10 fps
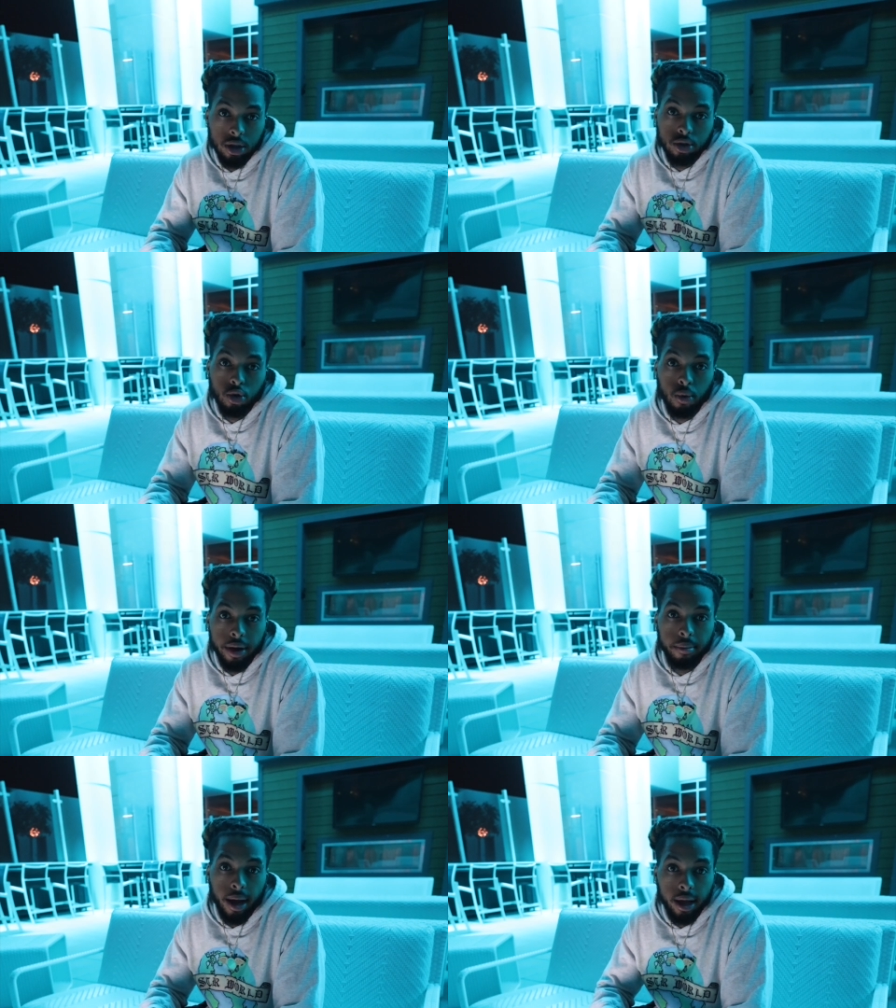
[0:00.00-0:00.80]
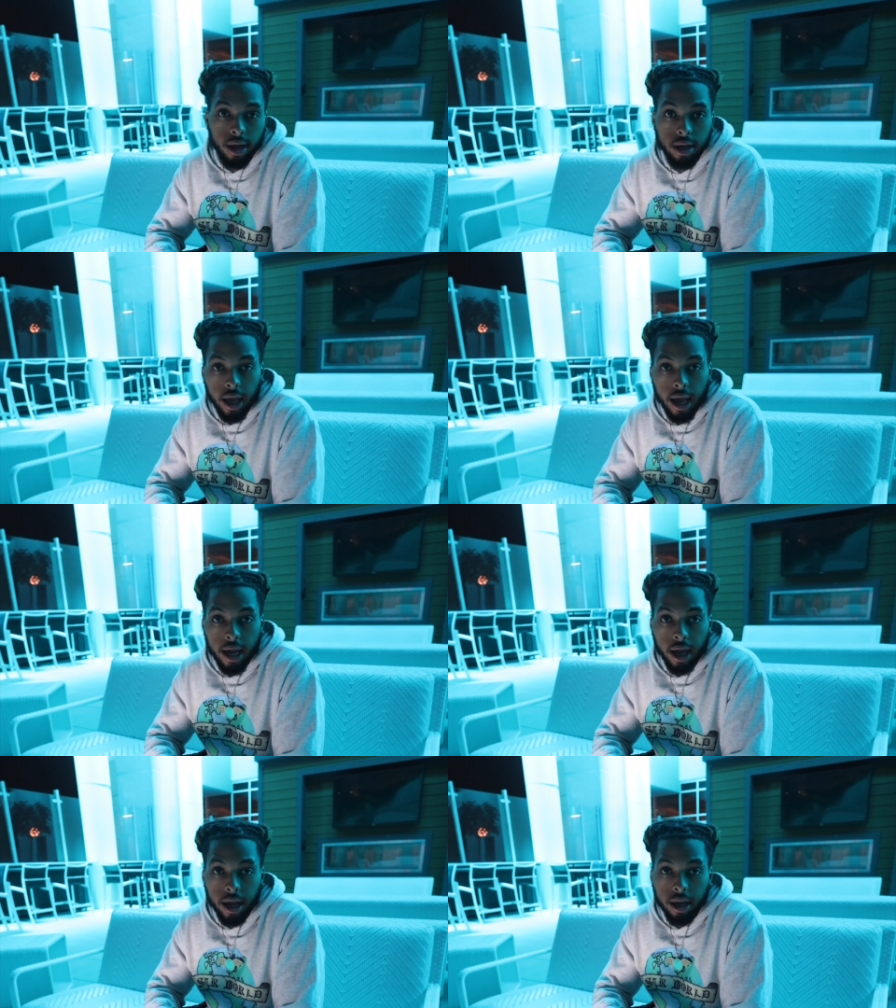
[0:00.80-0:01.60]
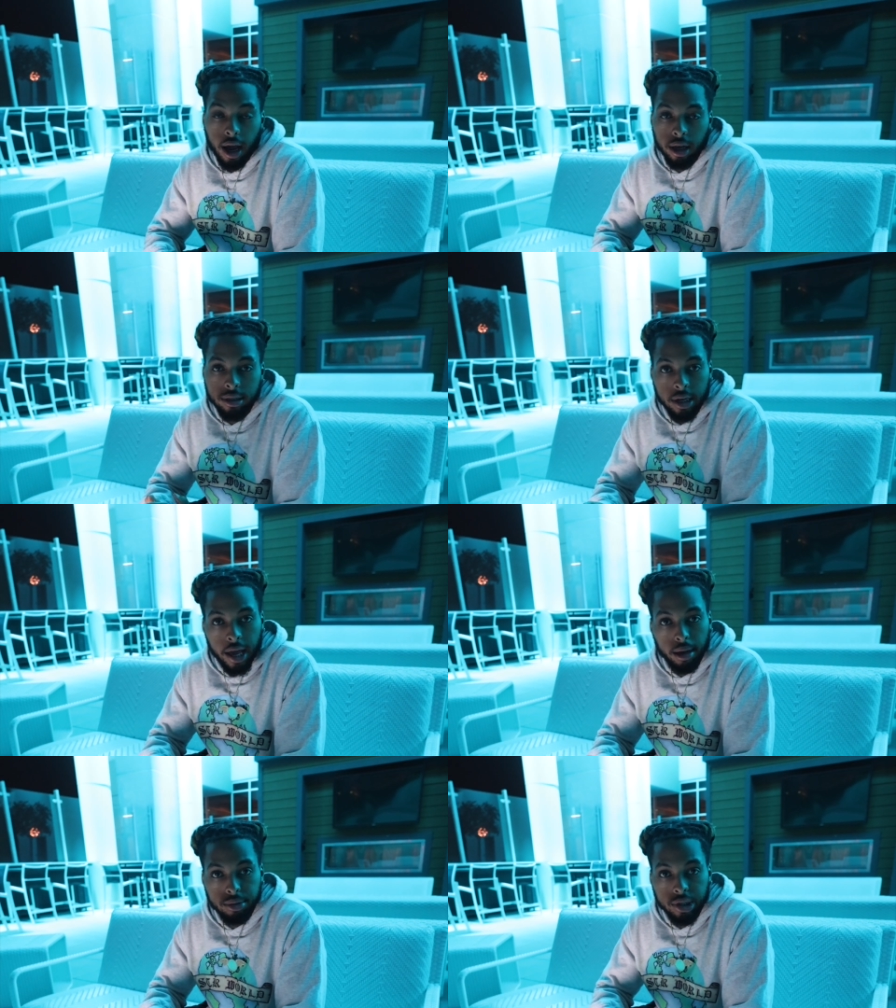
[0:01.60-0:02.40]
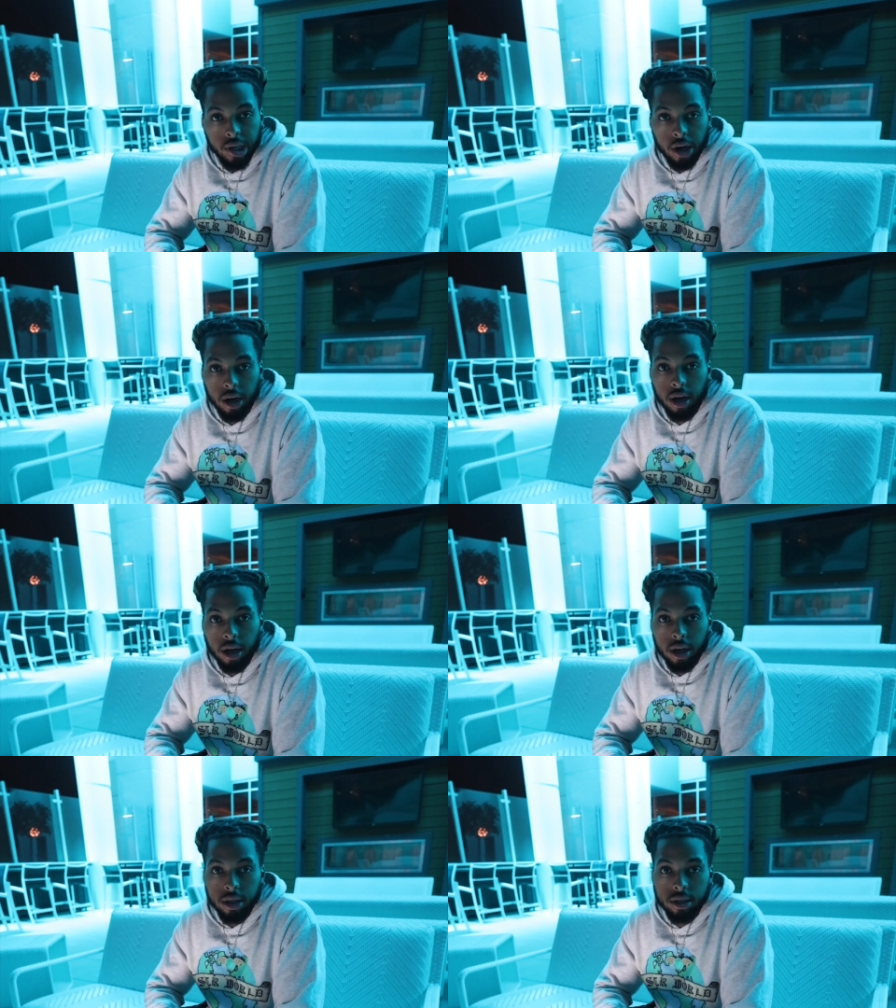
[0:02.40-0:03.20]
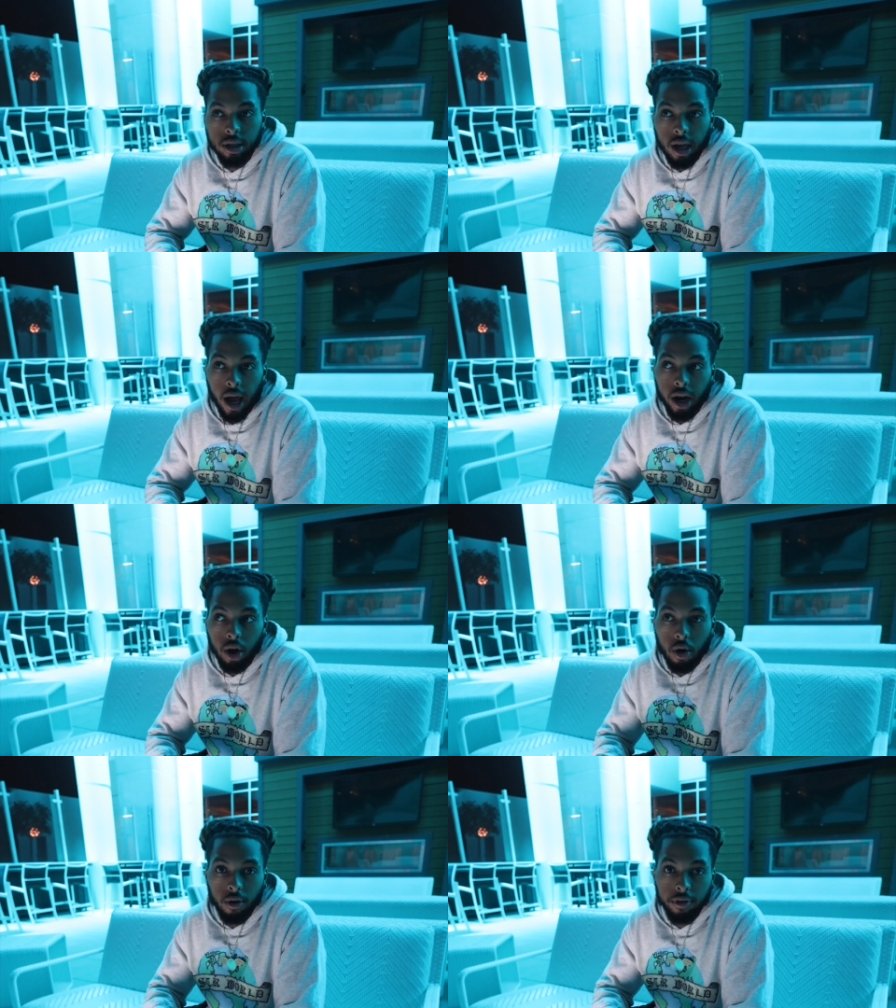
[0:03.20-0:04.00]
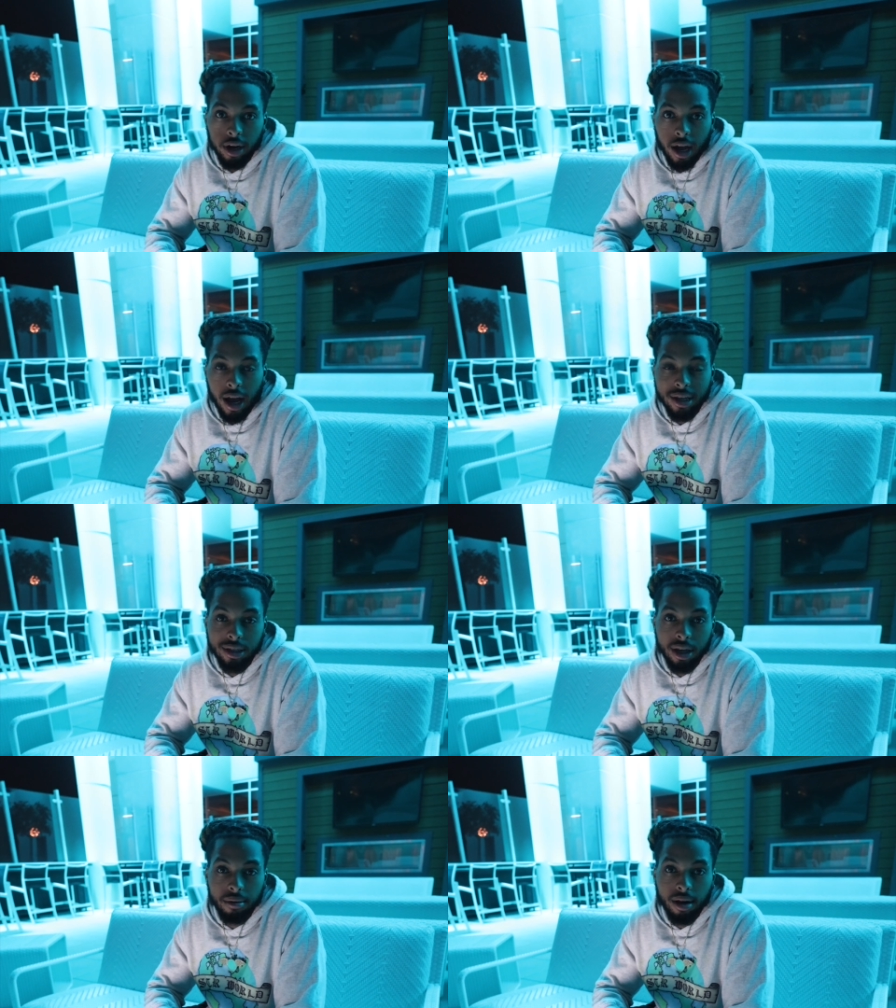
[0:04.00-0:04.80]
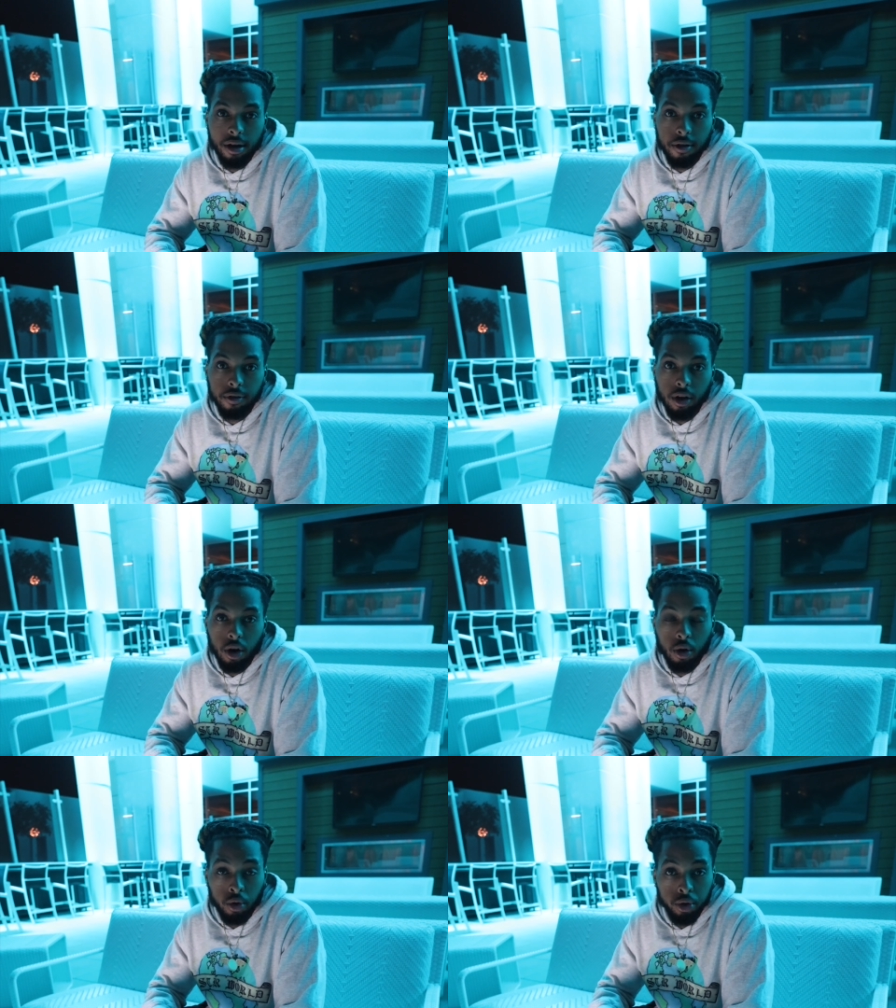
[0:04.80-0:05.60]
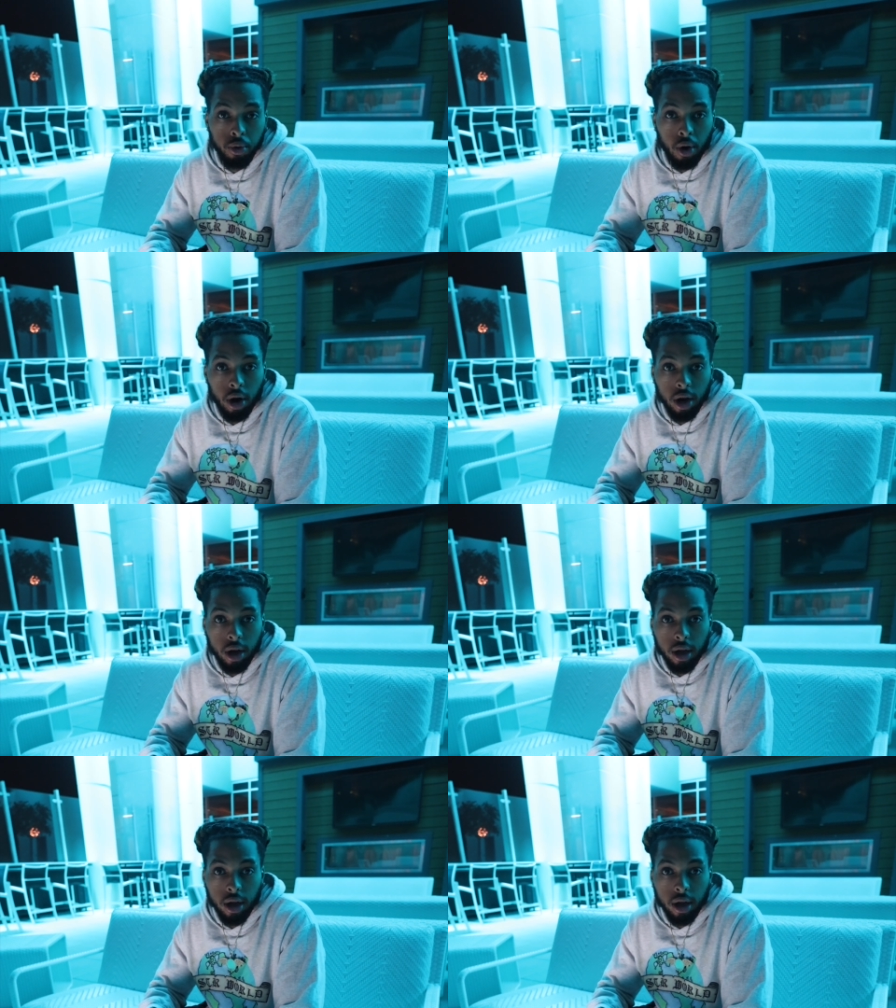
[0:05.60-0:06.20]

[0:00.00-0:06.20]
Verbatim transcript: is who am I? And today I'm just here to kind of go over the concept of who you are.